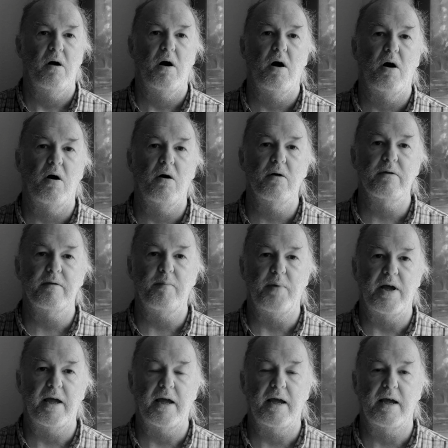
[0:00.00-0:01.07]
all the
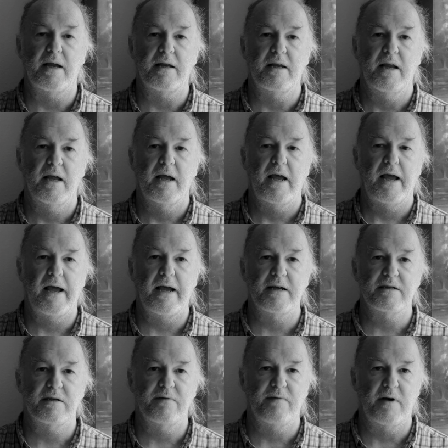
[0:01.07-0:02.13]
pain
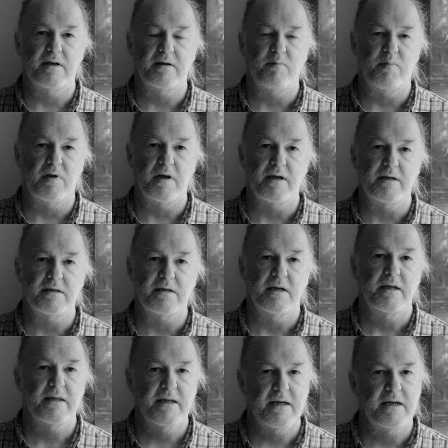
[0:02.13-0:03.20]
has to find a place
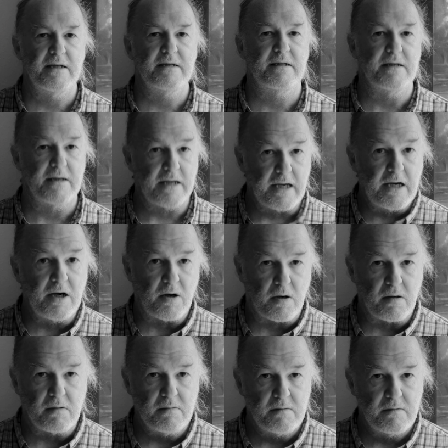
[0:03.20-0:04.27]
that isn't here.